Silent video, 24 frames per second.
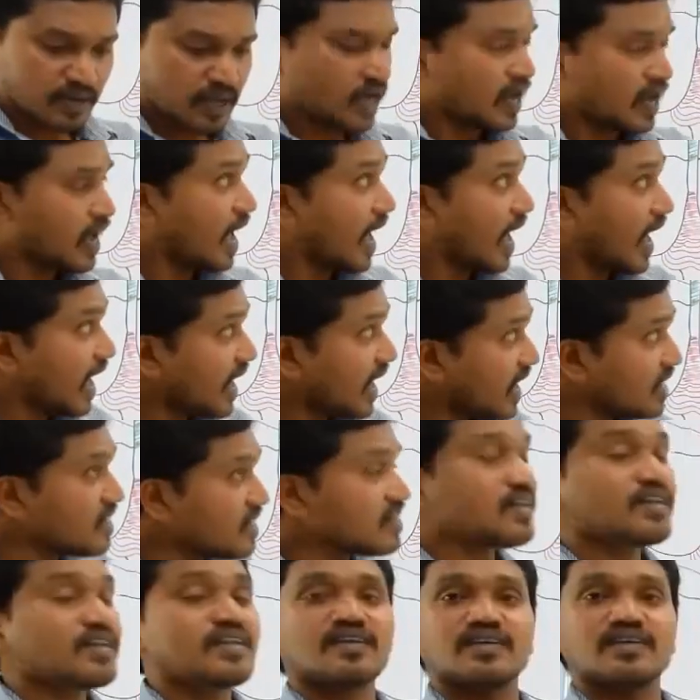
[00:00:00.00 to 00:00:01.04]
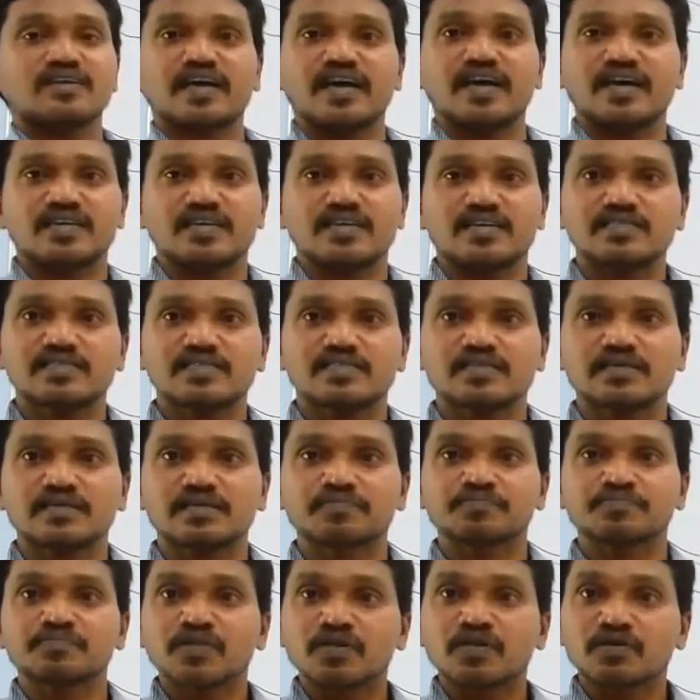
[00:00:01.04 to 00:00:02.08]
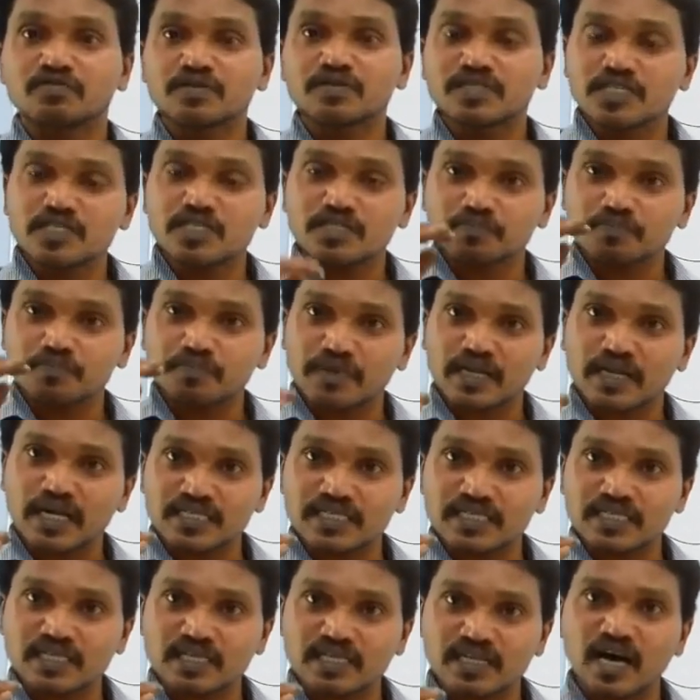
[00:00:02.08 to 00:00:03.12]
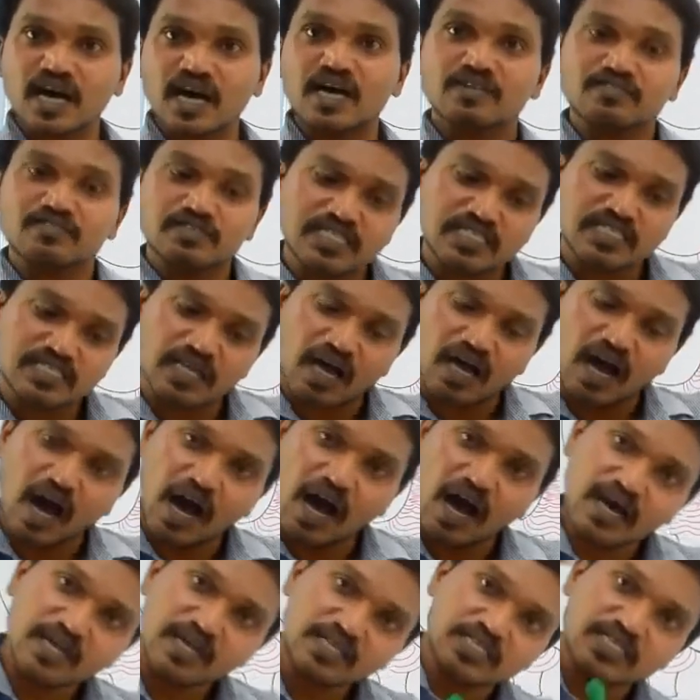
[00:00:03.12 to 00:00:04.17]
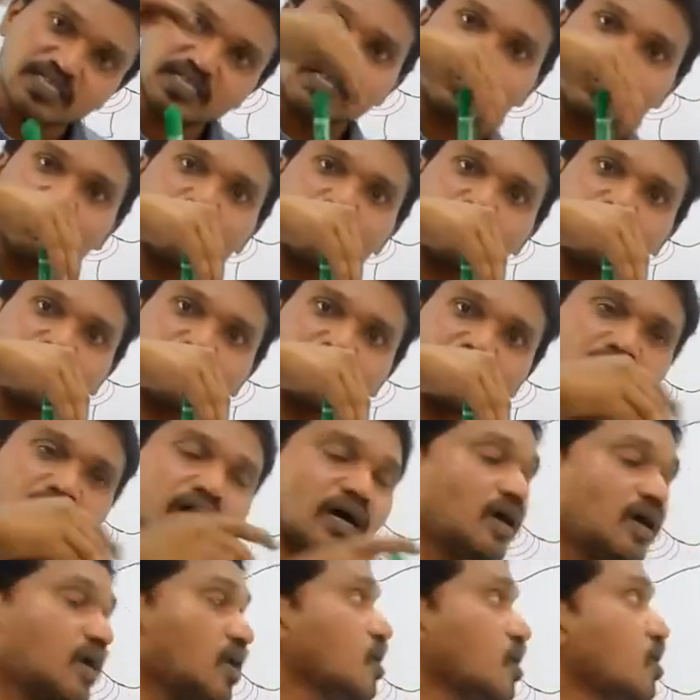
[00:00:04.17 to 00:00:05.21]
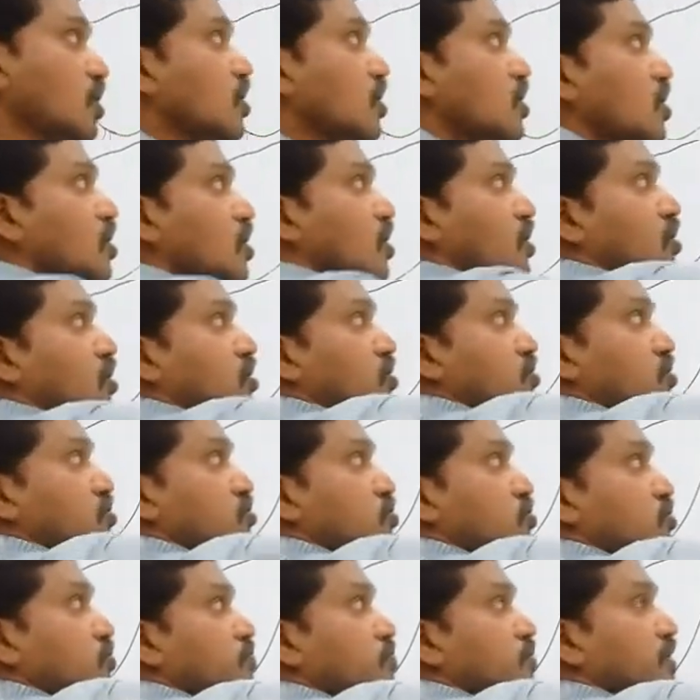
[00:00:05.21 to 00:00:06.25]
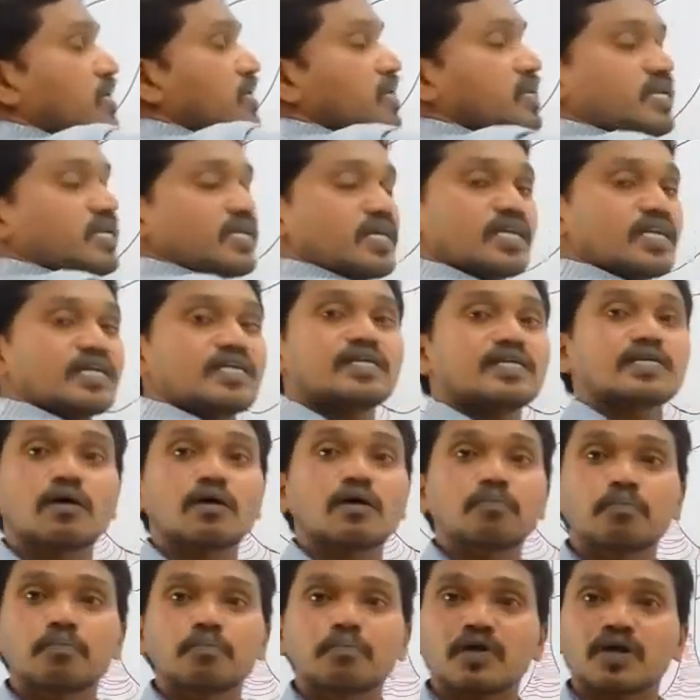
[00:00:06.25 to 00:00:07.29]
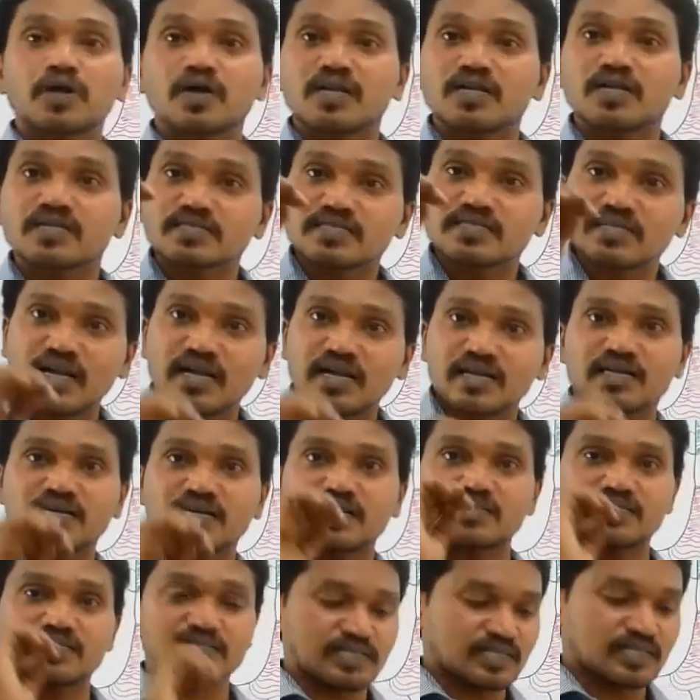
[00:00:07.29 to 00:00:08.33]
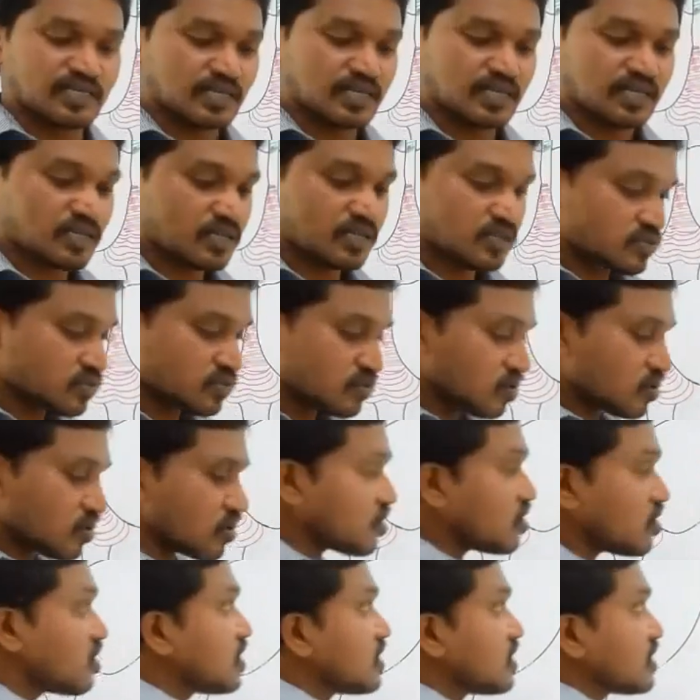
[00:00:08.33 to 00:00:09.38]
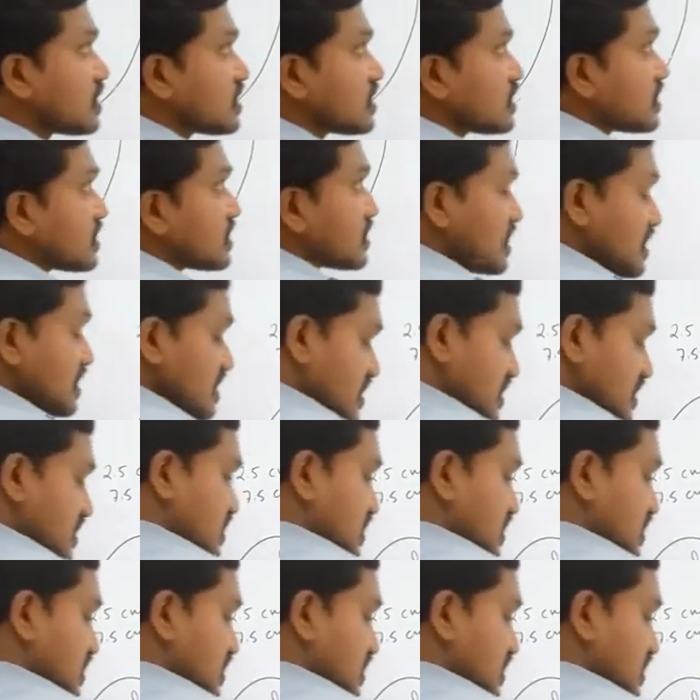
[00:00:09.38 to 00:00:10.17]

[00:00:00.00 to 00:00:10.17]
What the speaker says: another gyrus which is present or which is arching over the superior temporal sulcus. So this